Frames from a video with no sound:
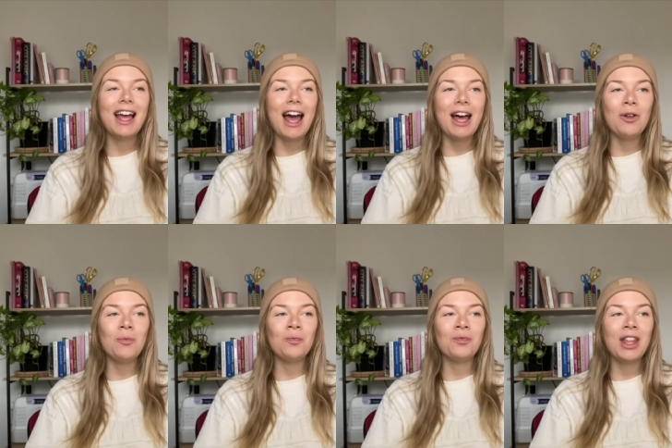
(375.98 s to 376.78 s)

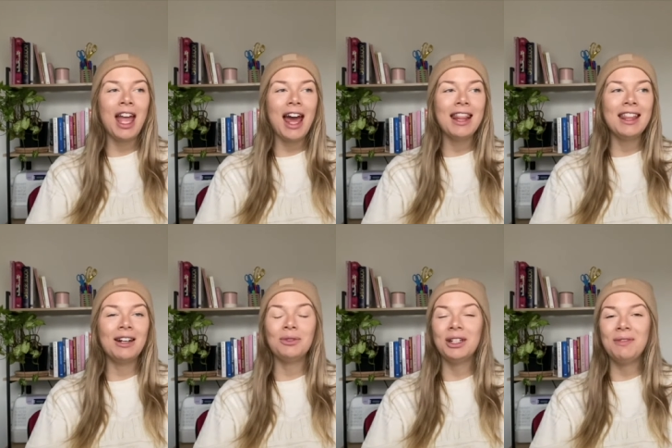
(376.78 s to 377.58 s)
And then
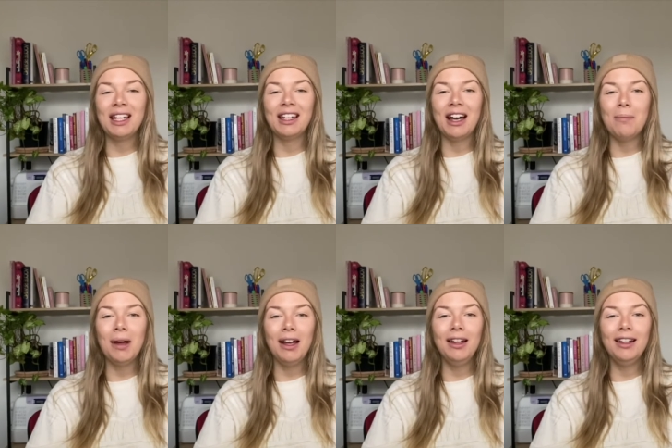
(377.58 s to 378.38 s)
I'm gonna make a
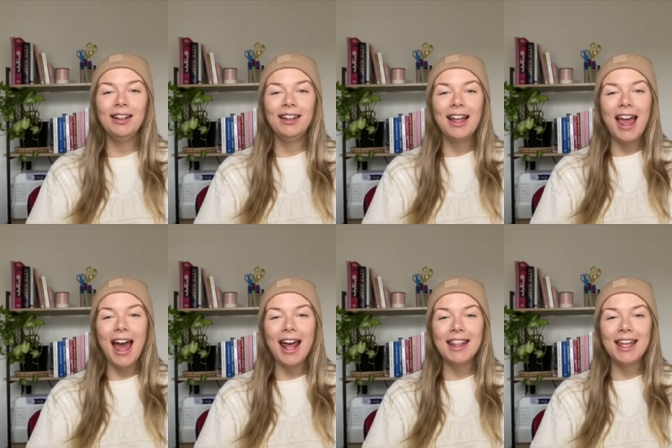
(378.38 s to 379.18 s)
cuppa
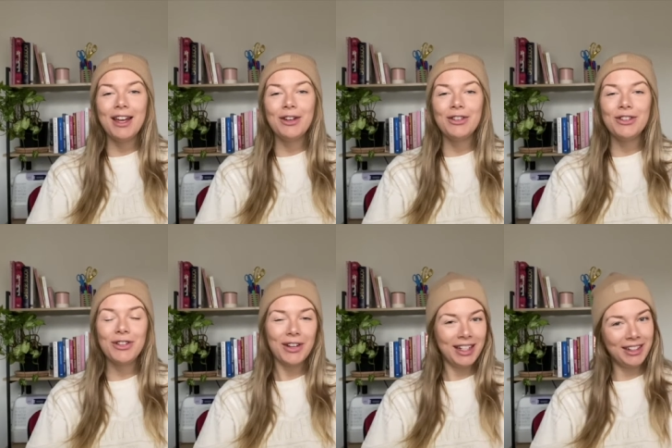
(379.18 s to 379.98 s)
and then
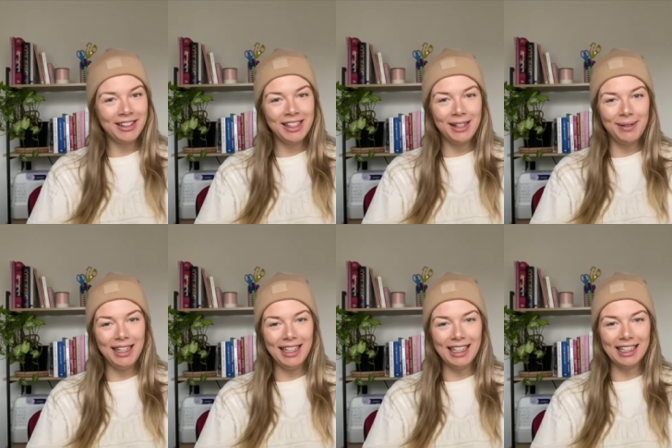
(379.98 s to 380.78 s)
join in on this
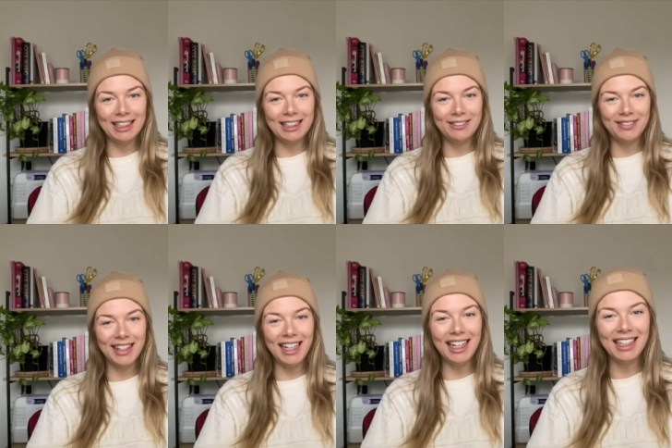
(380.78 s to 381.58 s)
meeting. But
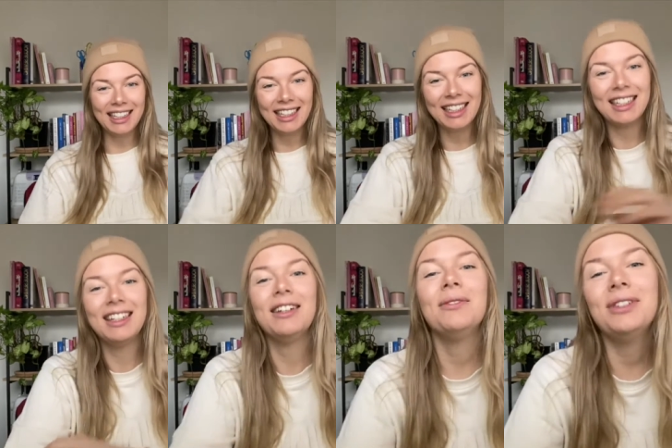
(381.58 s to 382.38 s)
yeah,
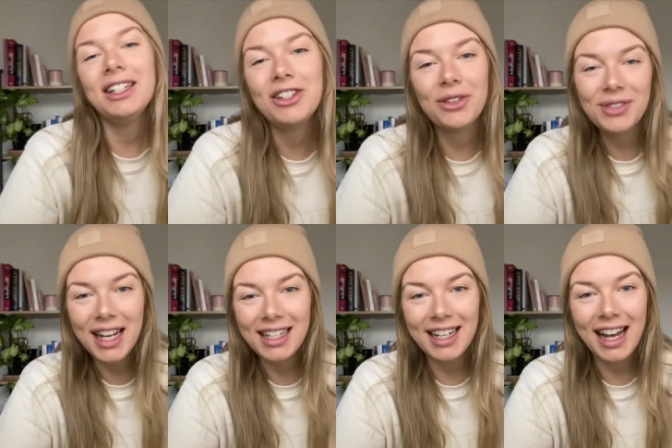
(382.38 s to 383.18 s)
pretty chill day
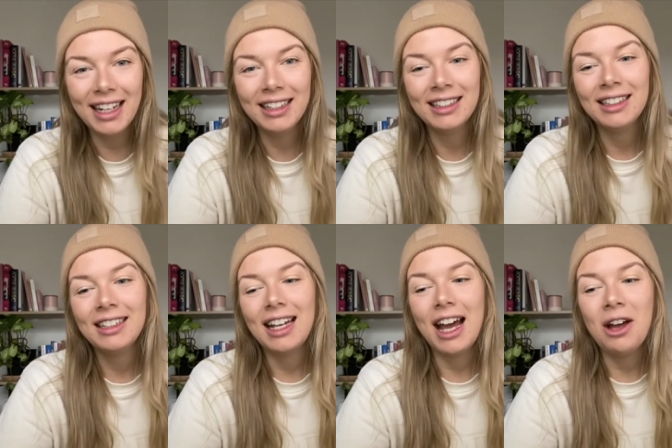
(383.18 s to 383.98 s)
today.
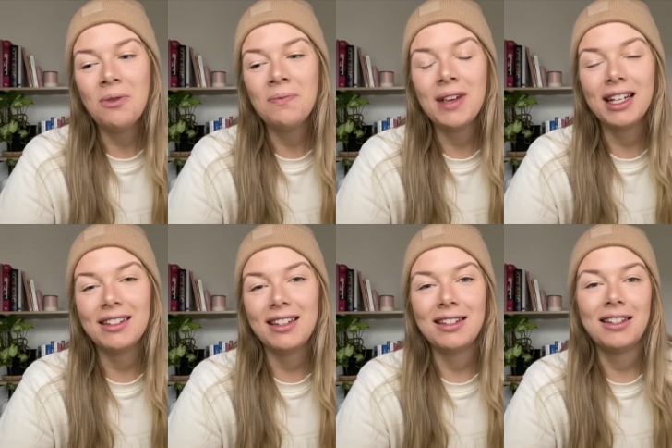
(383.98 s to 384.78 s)
I
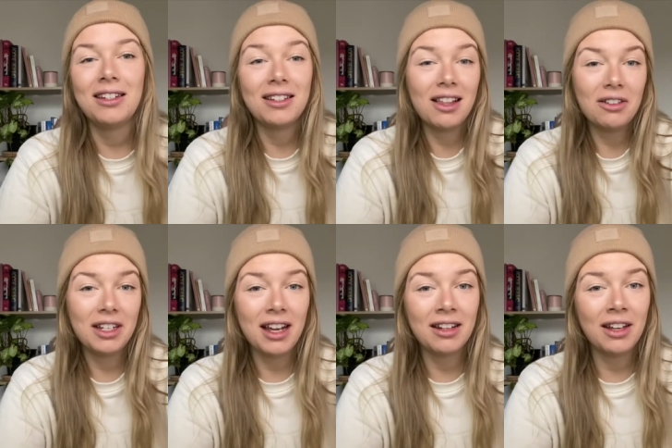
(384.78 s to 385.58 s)
guess it's just
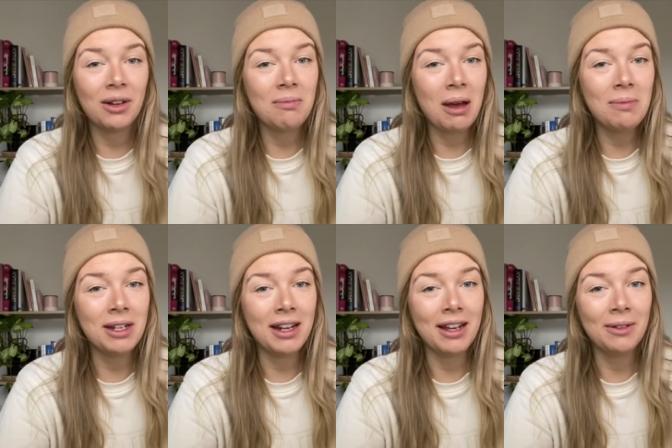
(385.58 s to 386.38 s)
lockdown here in Melbourne
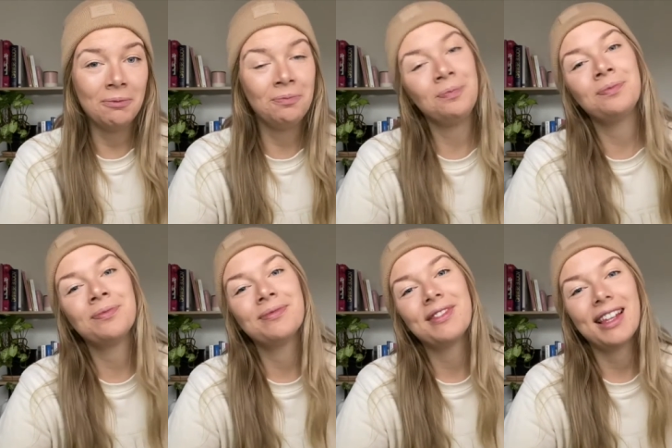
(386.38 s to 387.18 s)
now.
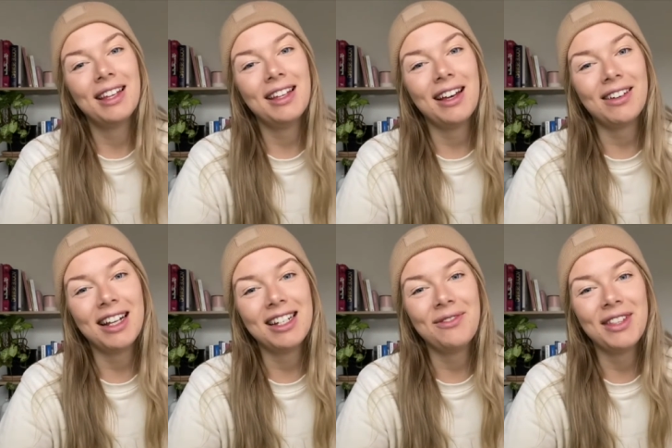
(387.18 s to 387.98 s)
I'll
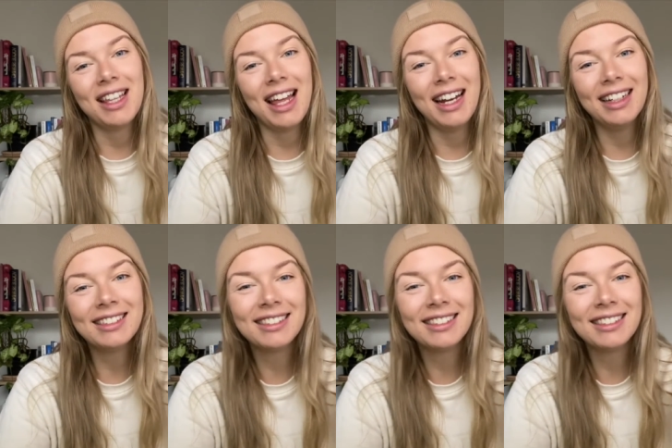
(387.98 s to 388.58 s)
catch in with you later.